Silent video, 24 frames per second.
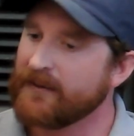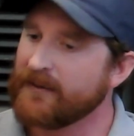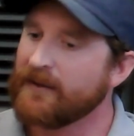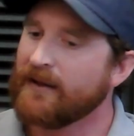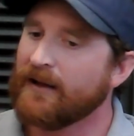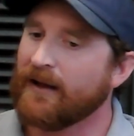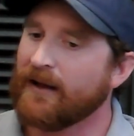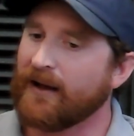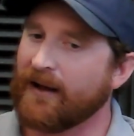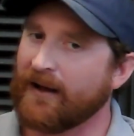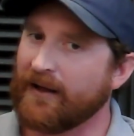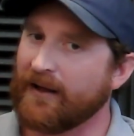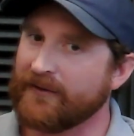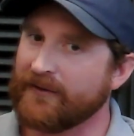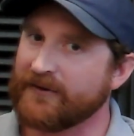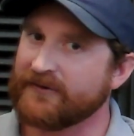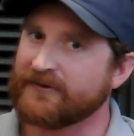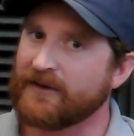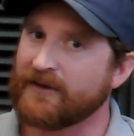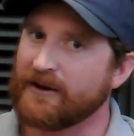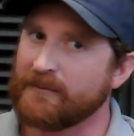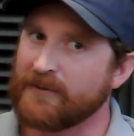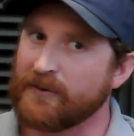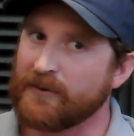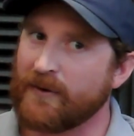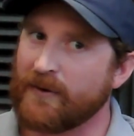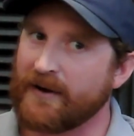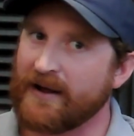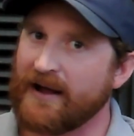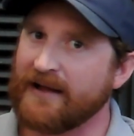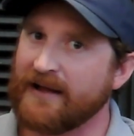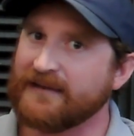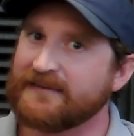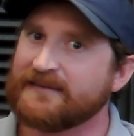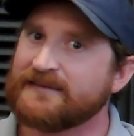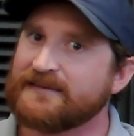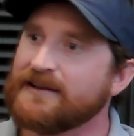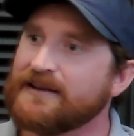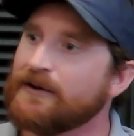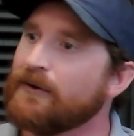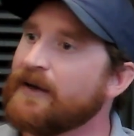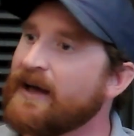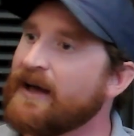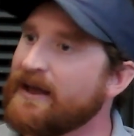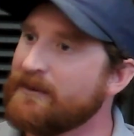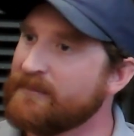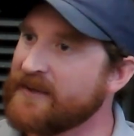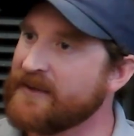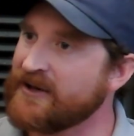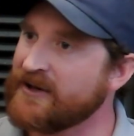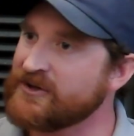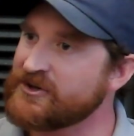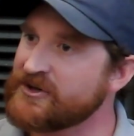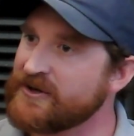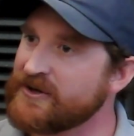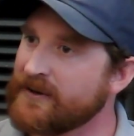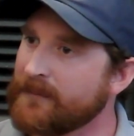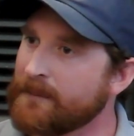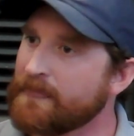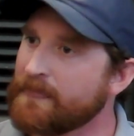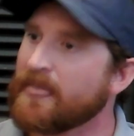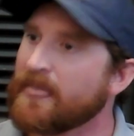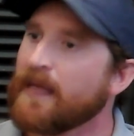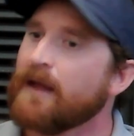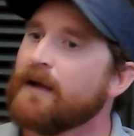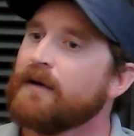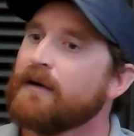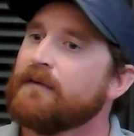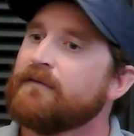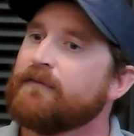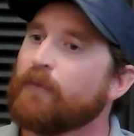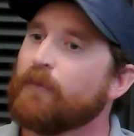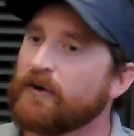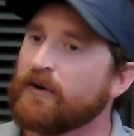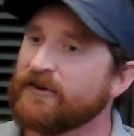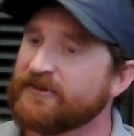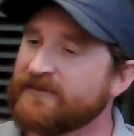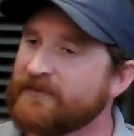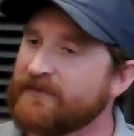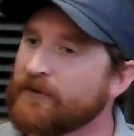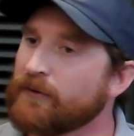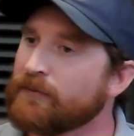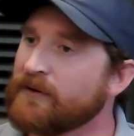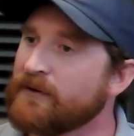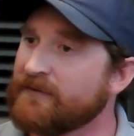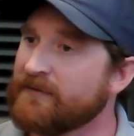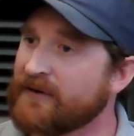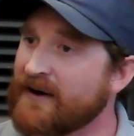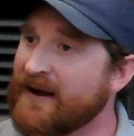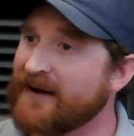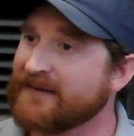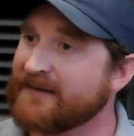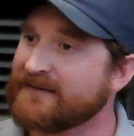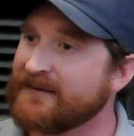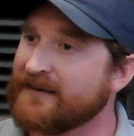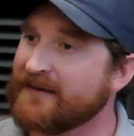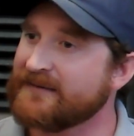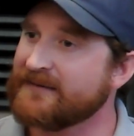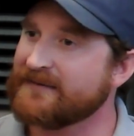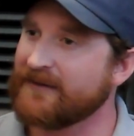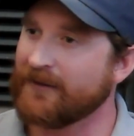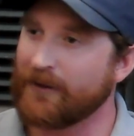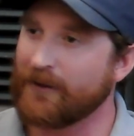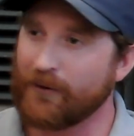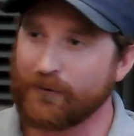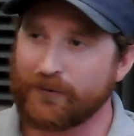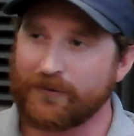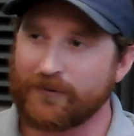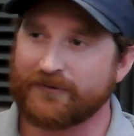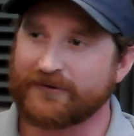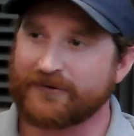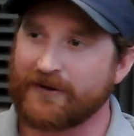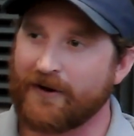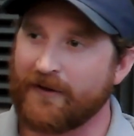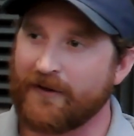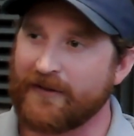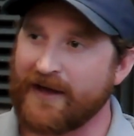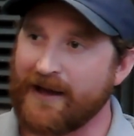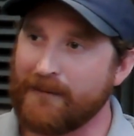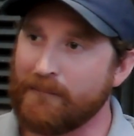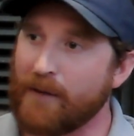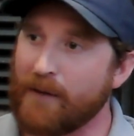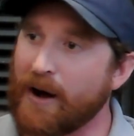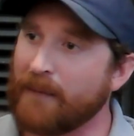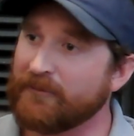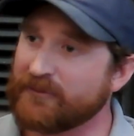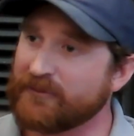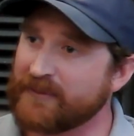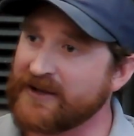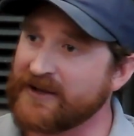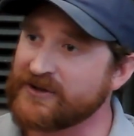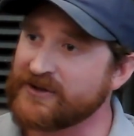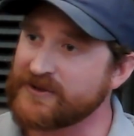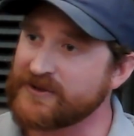There's going to be one at Steelhead Beach, Forestville River Access. The locals call that Mom's Beach.